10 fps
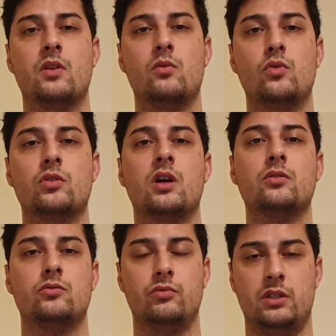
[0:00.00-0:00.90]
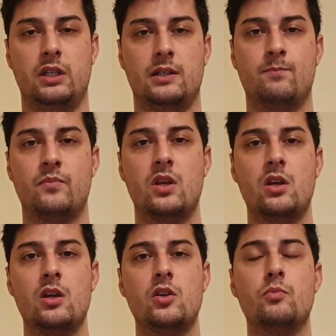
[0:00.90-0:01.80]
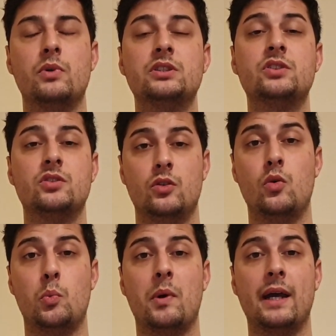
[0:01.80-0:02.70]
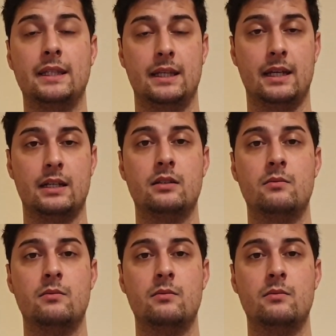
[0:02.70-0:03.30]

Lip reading: workout routine. You must know by then